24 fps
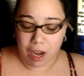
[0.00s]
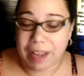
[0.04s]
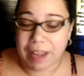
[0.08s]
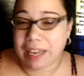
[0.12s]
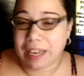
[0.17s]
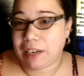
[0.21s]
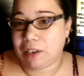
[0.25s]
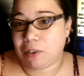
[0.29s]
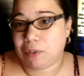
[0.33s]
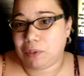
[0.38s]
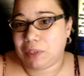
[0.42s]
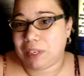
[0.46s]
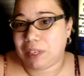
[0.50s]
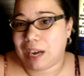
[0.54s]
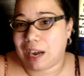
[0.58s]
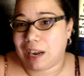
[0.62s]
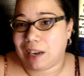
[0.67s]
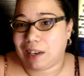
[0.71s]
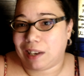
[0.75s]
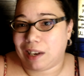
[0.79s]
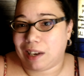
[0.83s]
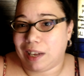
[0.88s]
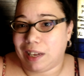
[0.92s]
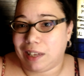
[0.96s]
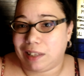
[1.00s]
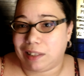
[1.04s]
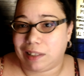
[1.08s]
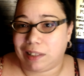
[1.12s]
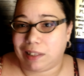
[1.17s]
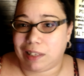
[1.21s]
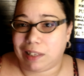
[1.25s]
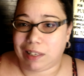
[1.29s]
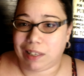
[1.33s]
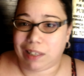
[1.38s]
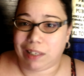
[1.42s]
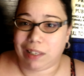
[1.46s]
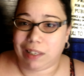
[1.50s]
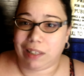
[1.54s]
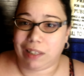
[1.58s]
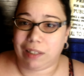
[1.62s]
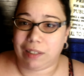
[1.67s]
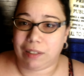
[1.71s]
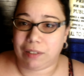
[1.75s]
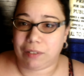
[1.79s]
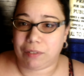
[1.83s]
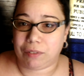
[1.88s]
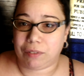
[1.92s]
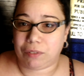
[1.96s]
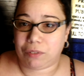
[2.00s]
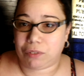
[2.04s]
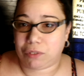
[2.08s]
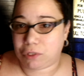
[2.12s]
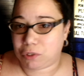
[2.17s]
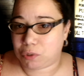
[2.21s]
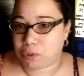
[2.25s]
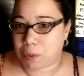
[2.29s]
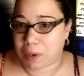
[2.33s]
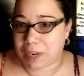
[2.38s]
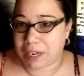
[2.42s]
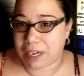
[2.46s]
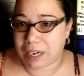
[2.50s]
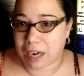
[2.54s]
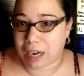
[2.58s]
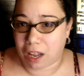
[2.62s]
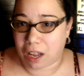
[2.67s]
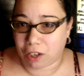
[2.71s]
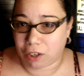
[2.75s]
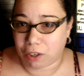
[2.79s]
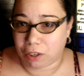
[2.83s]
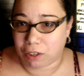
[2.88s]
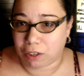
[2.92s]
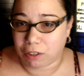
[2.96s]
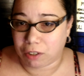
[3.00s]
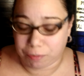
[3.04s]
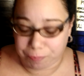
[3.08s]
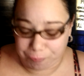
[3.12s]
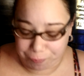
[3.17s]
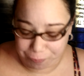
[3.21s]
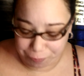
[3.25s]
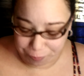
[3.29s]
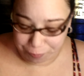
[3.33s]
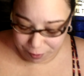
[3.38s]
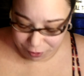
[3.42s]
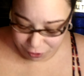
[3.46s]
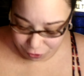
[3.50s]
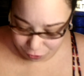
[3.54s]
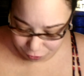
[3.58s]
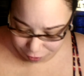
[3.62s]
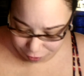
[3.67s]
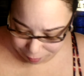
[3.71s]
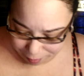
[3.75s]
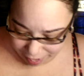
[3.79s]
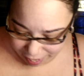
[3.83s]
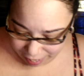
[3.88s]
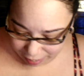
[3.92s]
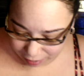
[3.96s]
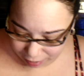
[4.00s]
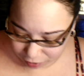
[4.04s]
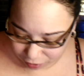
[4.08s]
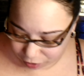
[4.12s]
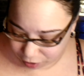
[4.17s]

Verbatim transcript: I only got like the $20 mystery bag.